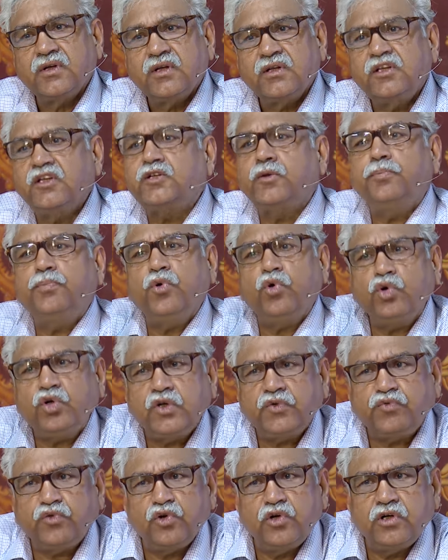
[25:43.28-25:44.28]
There's a
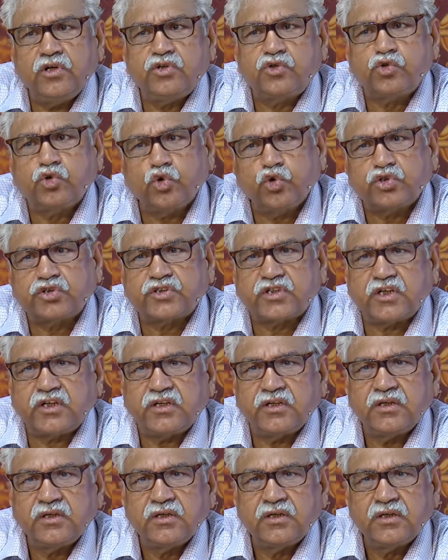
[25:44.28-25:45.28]
beautiful sutra,
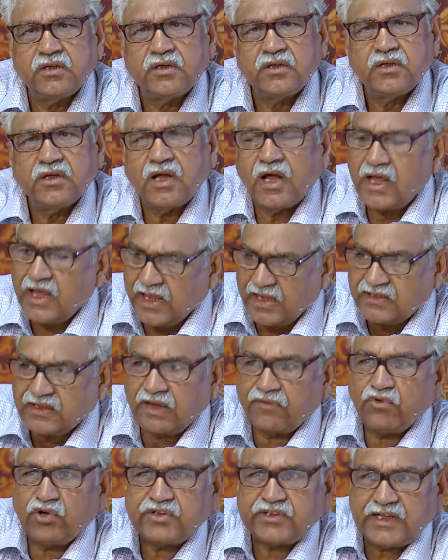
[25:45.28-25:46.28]
as I
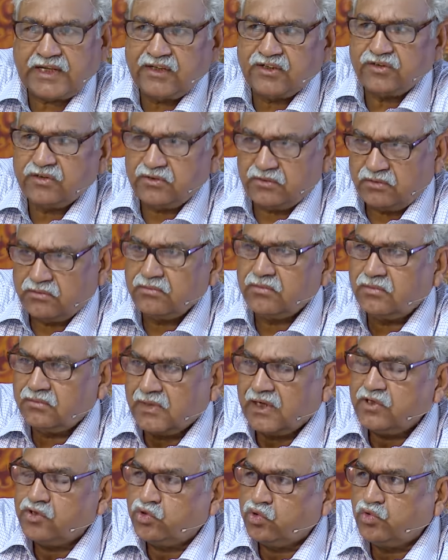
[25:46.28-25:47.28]
was telling
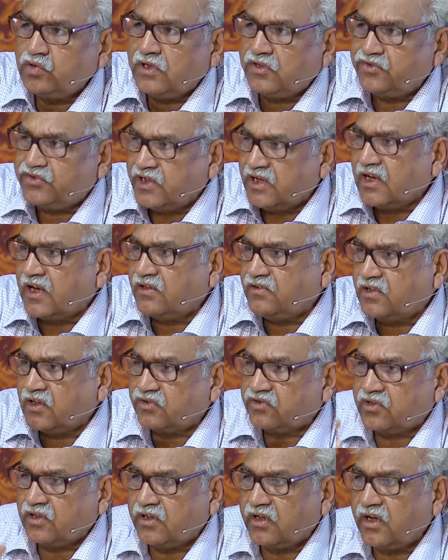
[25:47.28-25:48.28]
my student Jaya
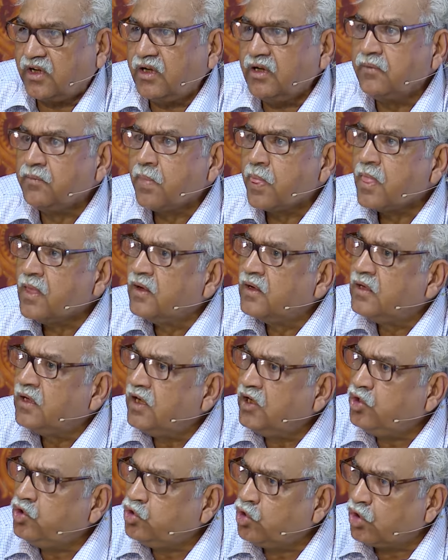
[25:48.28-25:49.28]
yesterday,
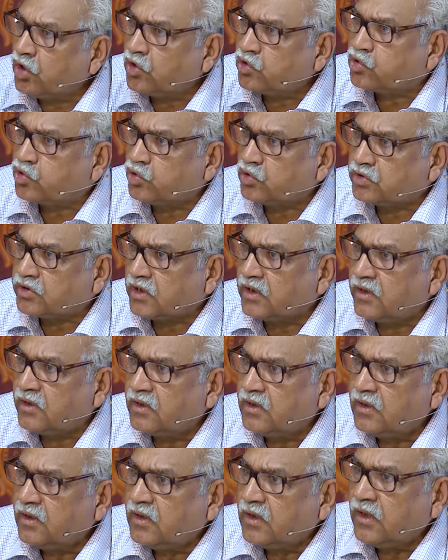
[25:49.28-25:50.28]
in Yoga Sutra,
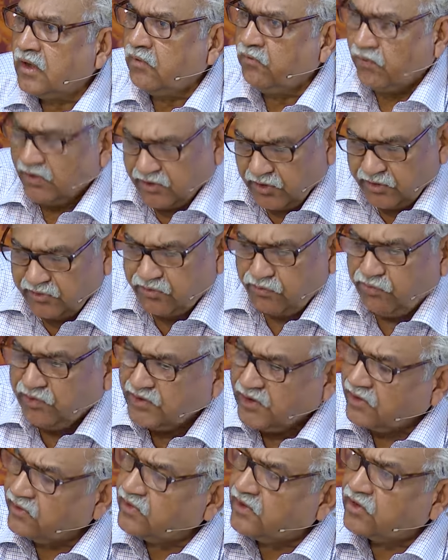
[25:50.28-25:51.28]
which
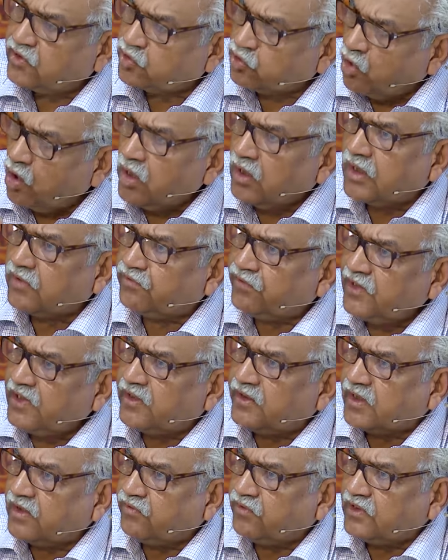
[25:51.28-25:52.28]
has a strong
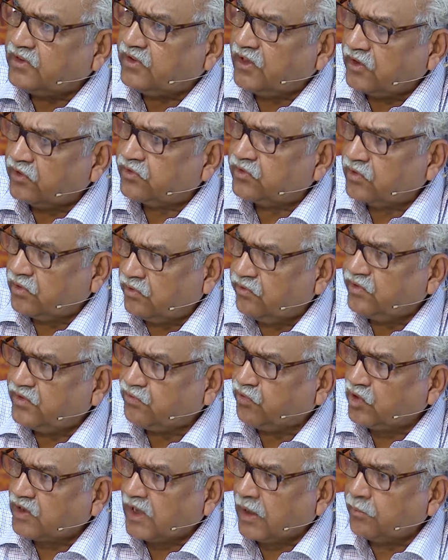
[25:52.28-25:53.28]
affinity with this, with
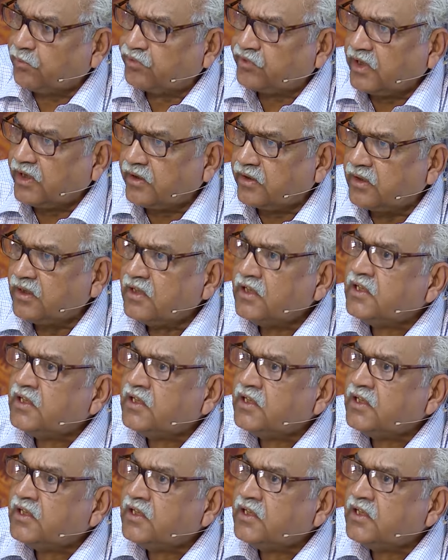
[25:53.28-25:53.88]
what I'm saying.